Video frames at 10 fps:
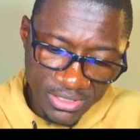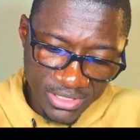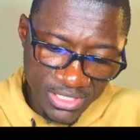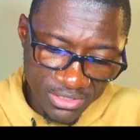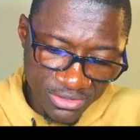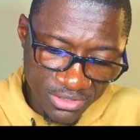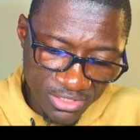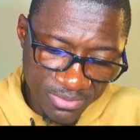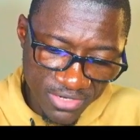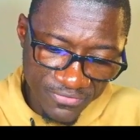Then the
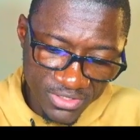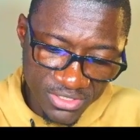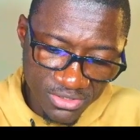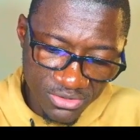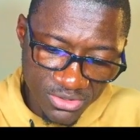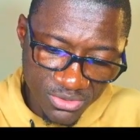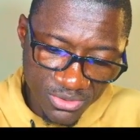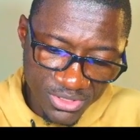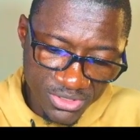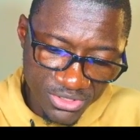death benefit is also
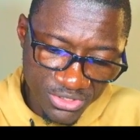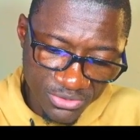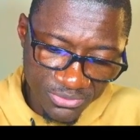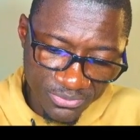going to grow.